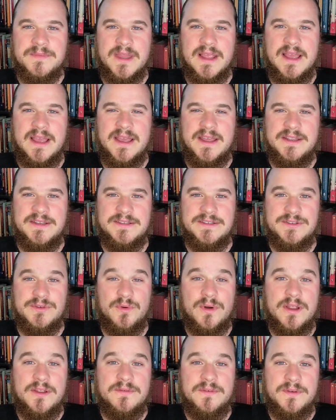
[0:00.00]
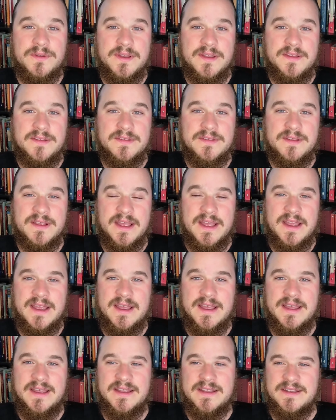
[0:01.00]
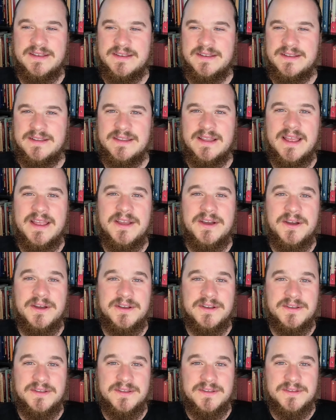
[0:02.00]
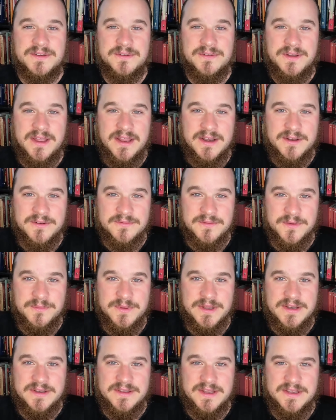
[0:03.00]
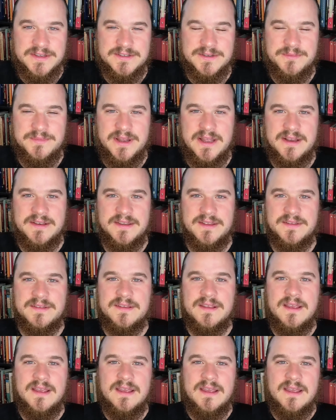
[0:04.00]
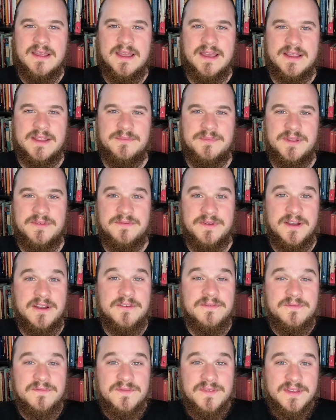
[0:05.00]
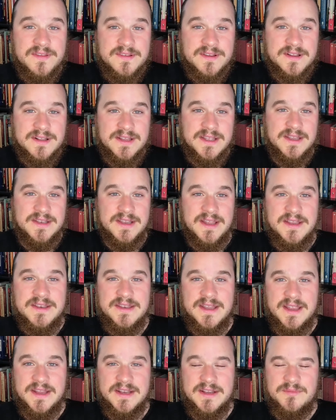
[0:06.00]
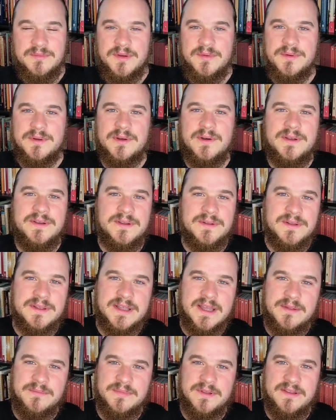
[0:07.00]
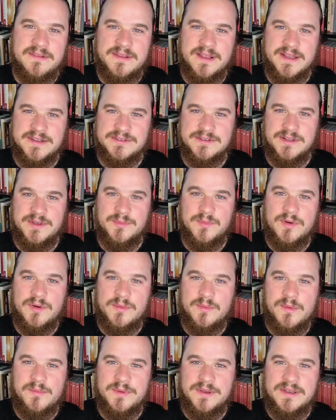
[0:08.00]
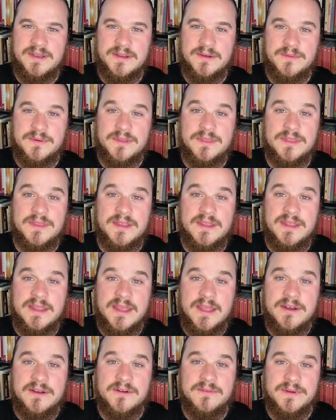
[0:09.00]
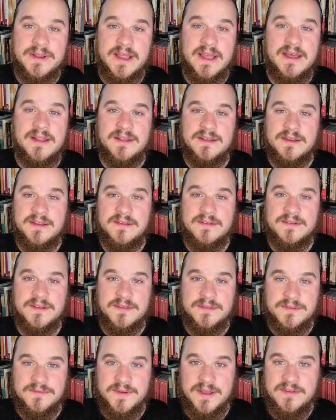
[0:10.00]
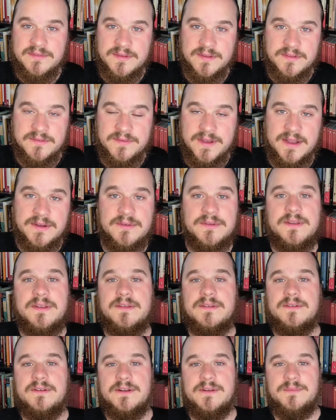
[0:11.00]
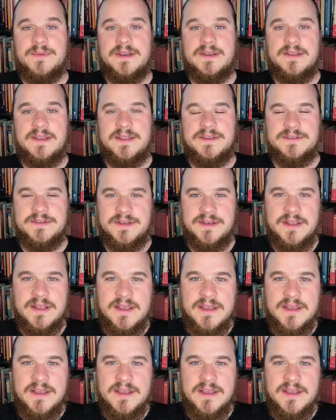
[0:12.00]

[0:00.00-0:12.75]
and joyfulness and lightheartedness created from meditation practice. It can be very physically inundating, but we're going to look at bliss actually more when we deal with the inner realities of the five sense faculties during meditation.